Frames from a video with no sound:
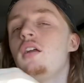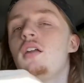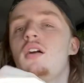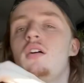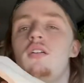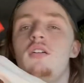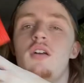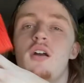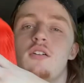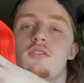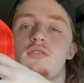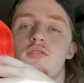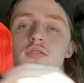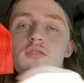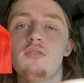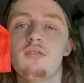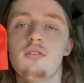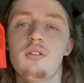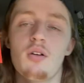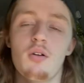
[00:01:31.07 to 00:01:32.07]
know, you got
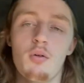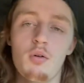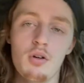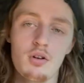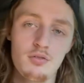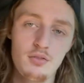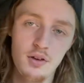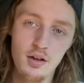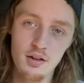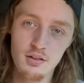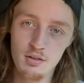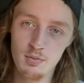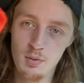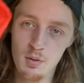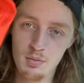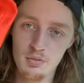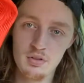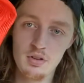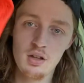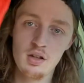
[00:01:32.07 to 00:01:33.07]
your, your orange vest so
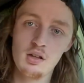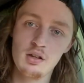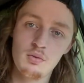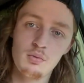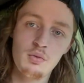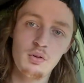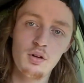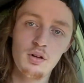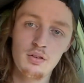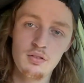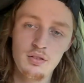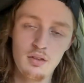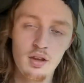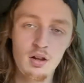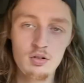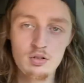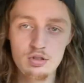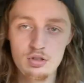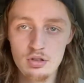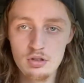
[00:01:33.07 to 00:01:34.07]
people see you in the woods so they
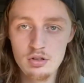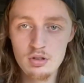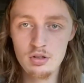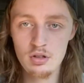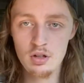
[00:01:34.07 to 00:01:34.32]
don't shoot you and